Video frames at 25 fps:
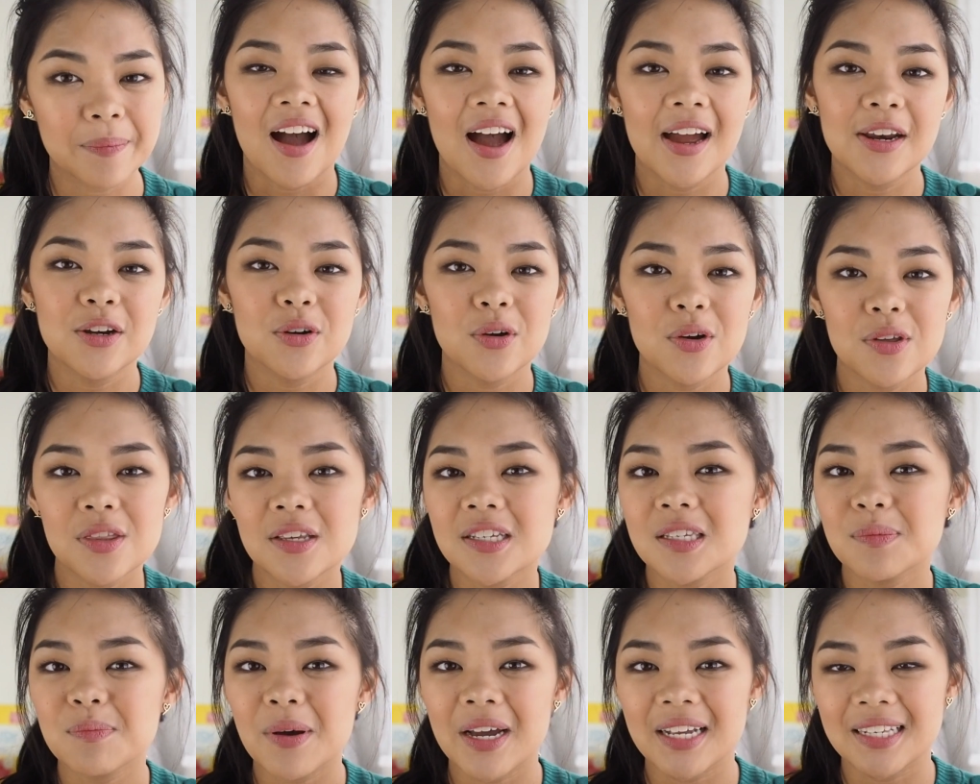I know
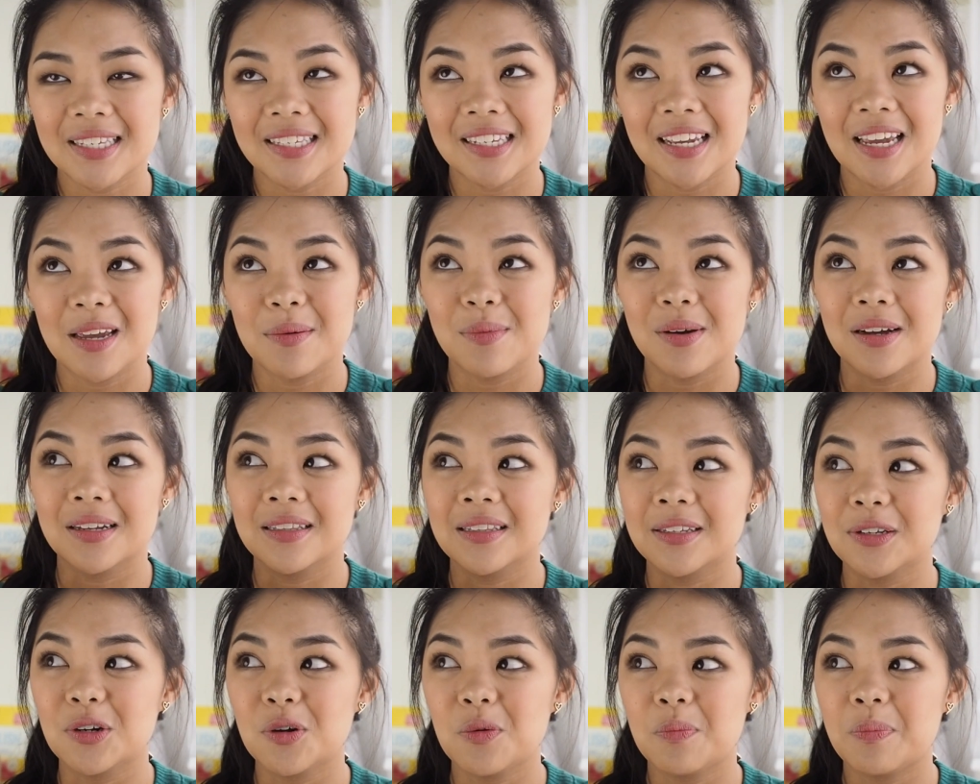this might seem a
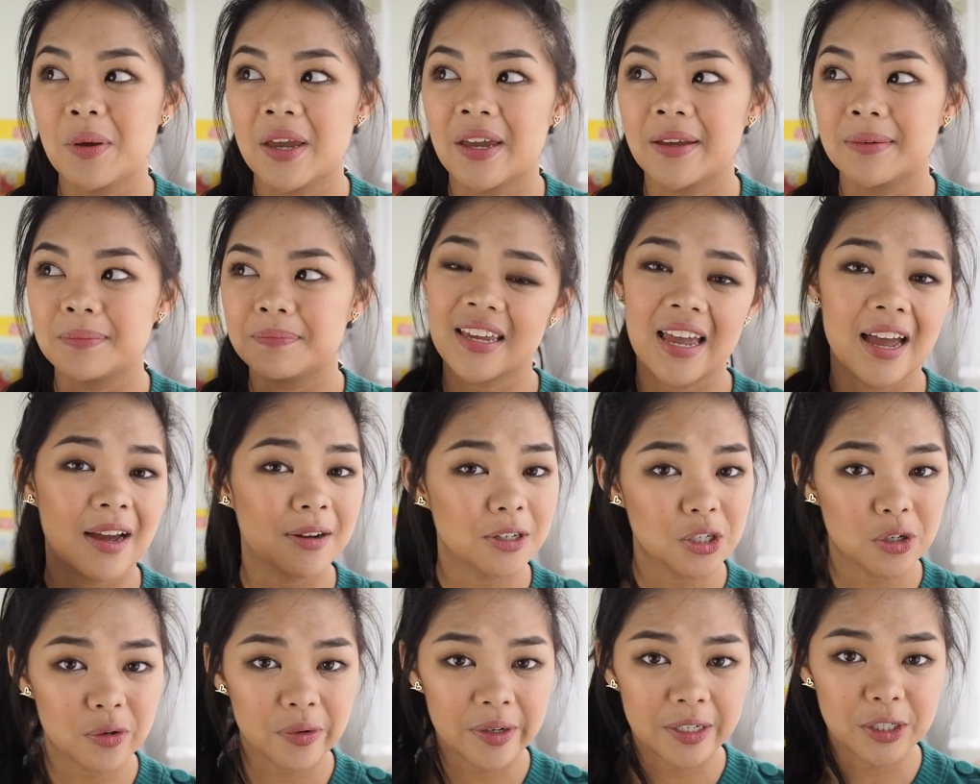little bit
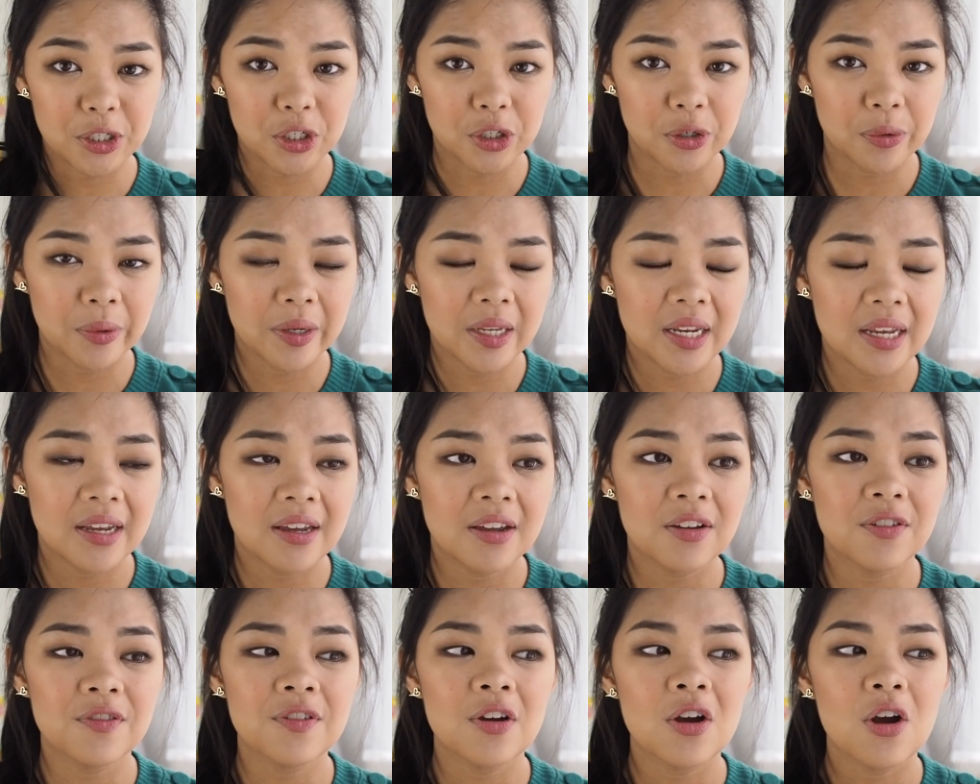
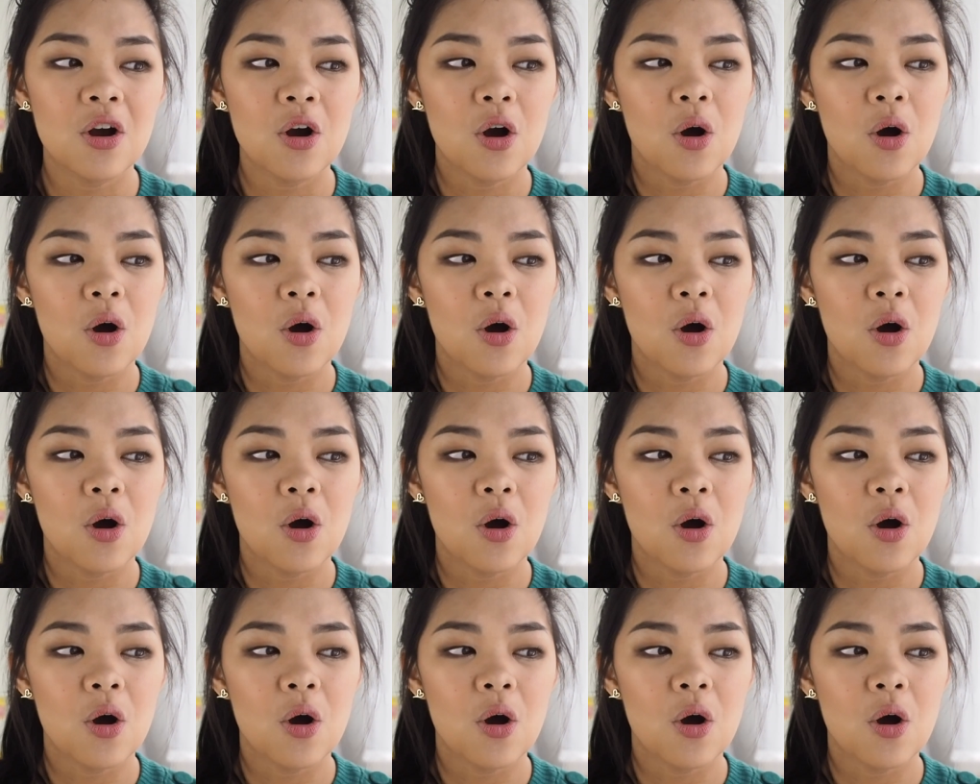counterintuitive,